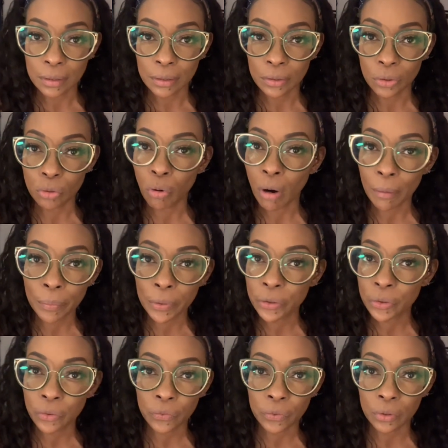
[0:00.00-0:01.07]
You are
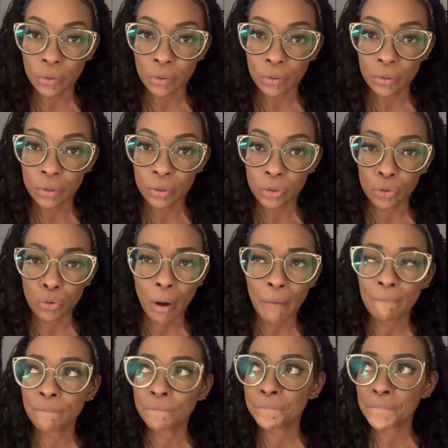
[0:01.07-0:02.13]
beautiful. You
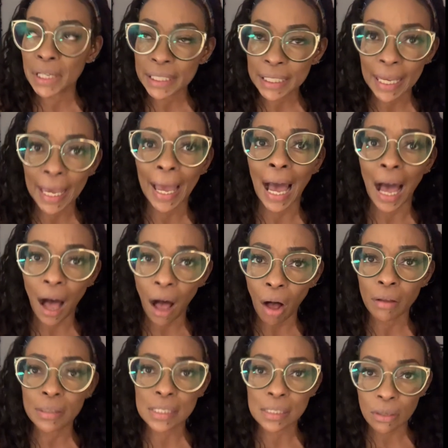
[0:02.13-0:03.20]
are fucking
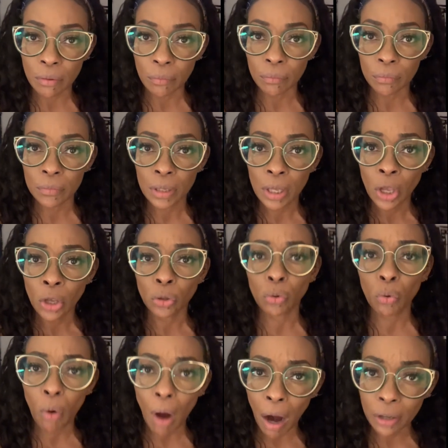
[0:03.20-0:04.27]
awesome.
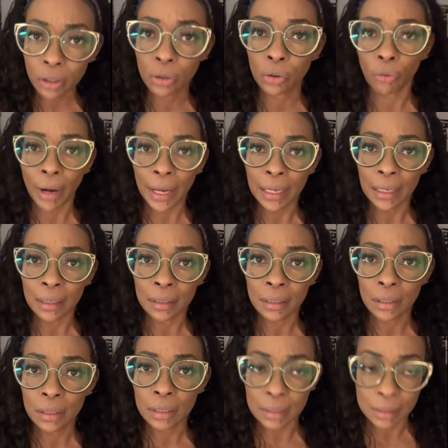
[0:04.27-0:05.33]
You are great.
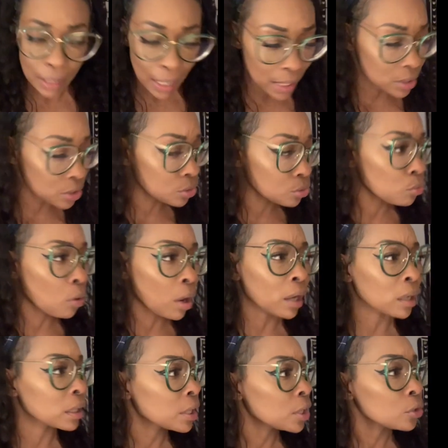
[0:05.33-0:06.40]
Yes, you
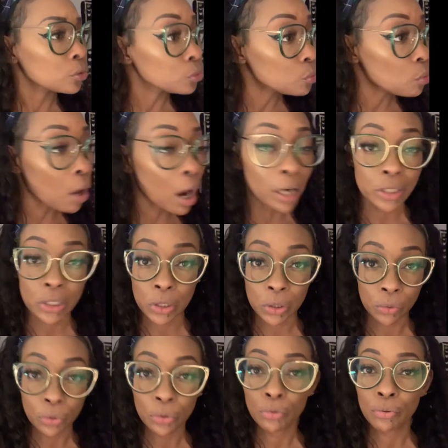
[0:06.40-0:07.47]
are. You are
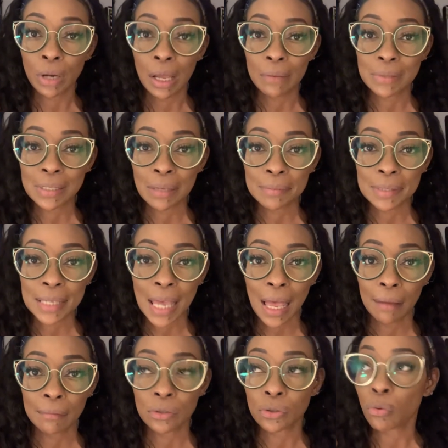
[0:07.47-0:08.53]
screwed up
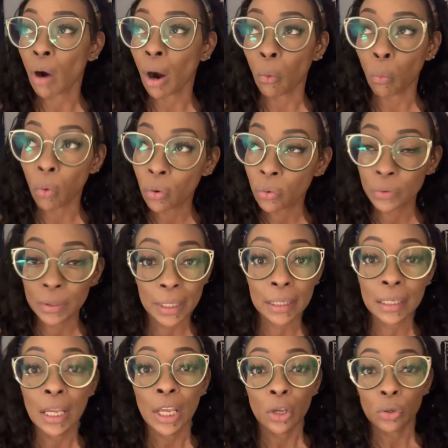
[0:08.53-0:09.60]
sometimes. You are
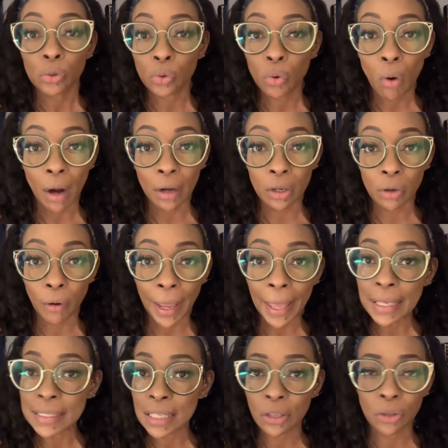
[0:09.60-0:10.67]
wounded. You are
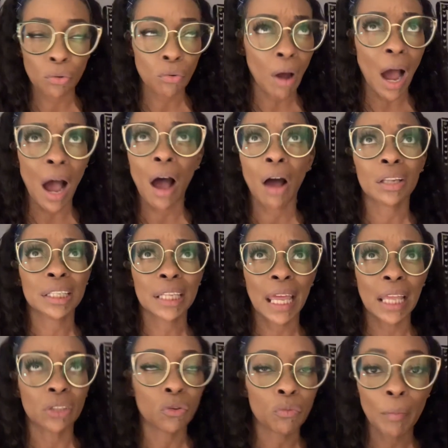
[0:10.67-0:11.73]
crazy. You all of
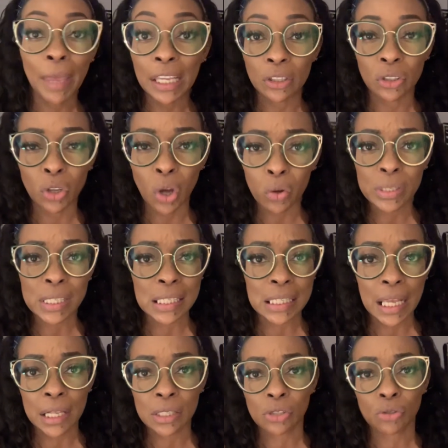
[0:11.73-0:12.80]
that. You make no
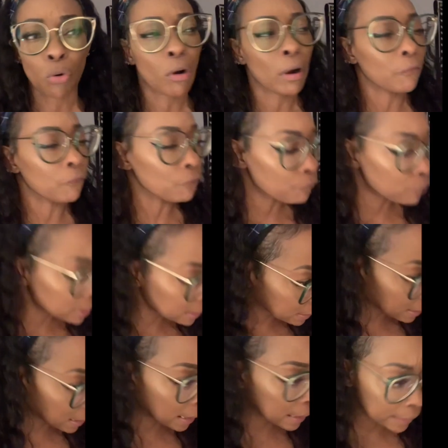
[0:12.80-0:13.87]
sense. You are a
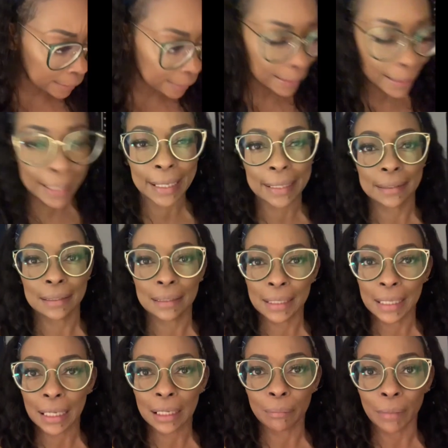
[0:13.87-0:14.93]
freaking
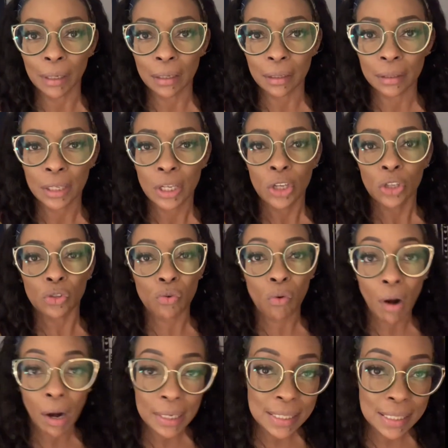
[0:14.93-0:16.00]
enigma. You
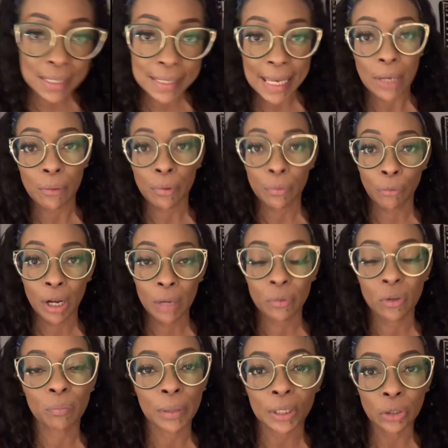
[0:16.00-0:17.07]
are a sacred
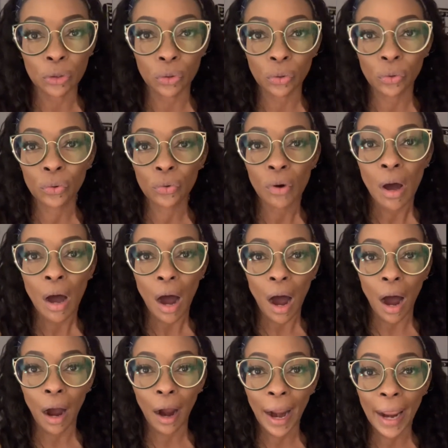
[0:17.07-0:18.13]
rebel, but you
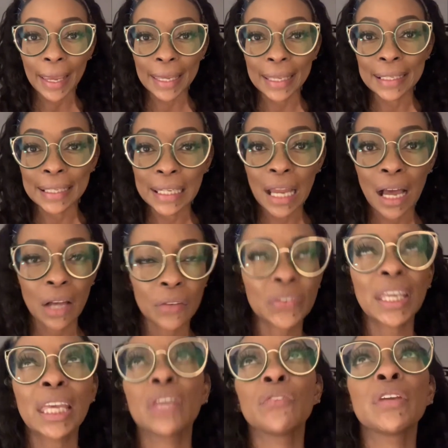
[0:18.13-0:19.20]
are enough.
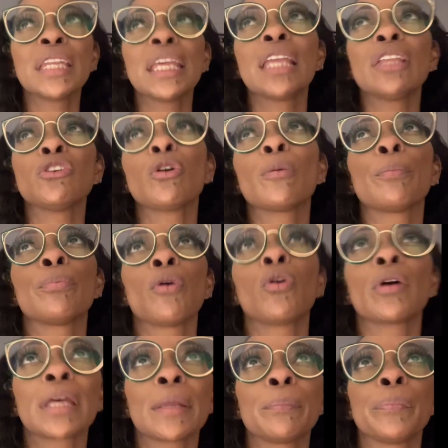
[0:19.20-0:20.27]
Even in your
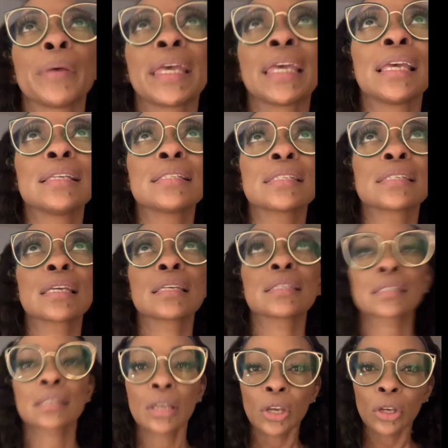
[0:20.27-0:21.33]
broken
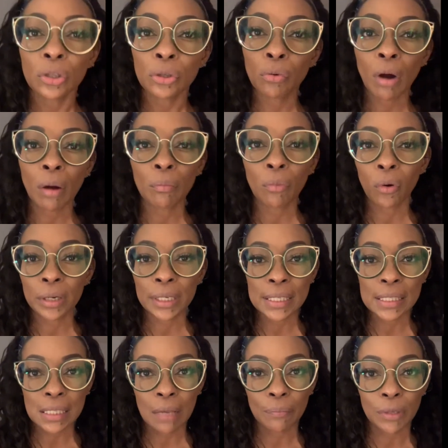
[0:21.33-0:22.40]
pieces, you are more than
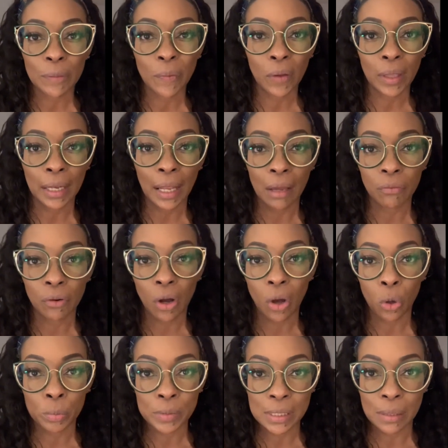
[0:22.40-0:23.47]
some people could ever
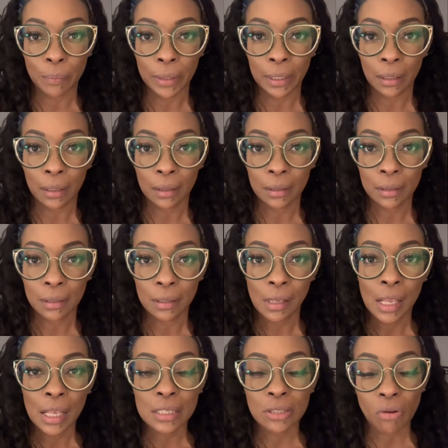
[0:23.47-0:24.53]
hope to be.
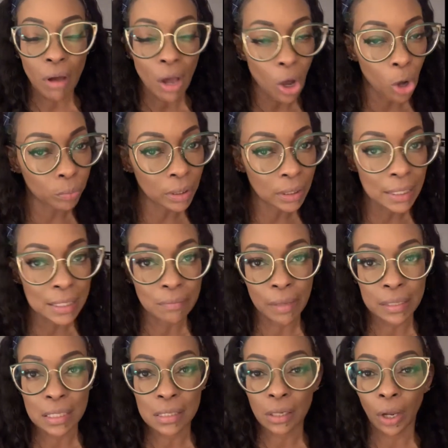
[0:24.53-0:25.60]
So I hope that this
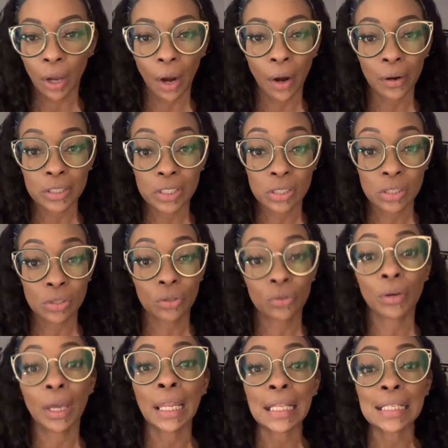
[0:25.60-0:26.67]
message encourages
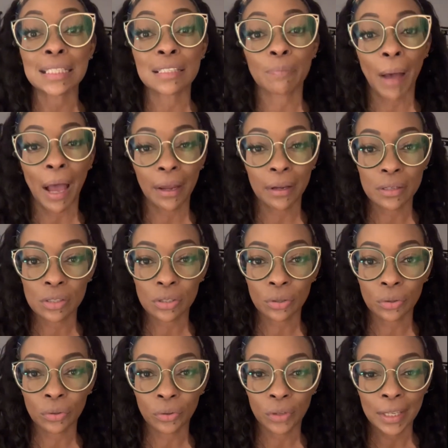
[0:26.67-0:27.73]
you and inspires
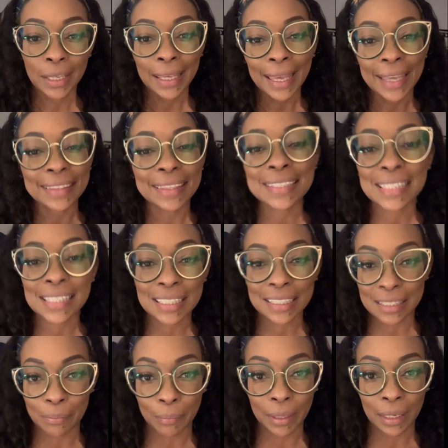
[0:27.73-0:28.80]
you. And this is
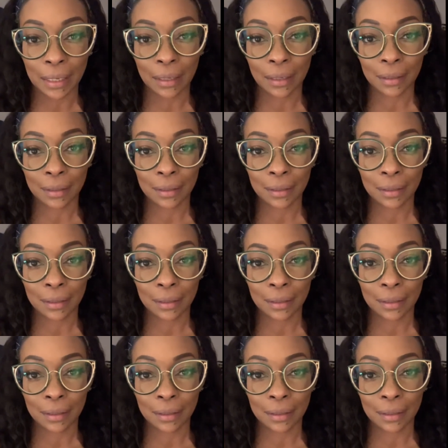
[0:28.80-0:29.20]
just me